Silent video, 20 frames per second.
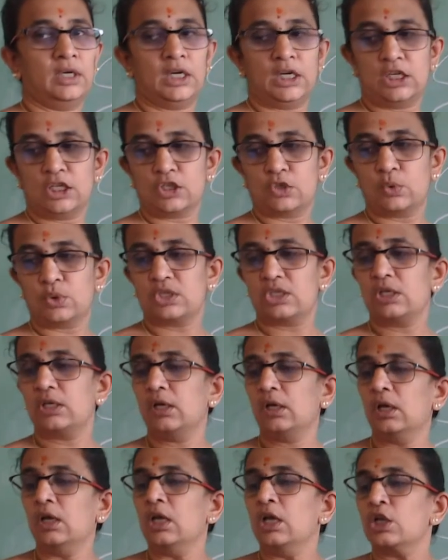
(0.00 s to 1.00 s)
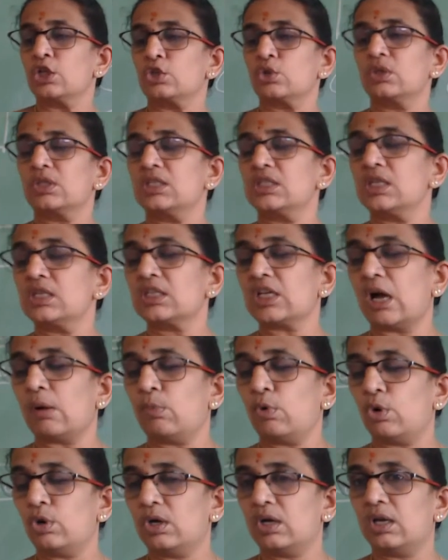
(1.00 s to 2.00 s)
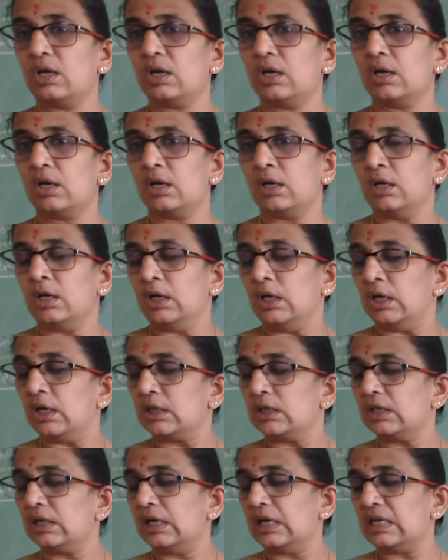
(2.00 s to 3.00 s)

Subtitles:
Understood, children? So this is about the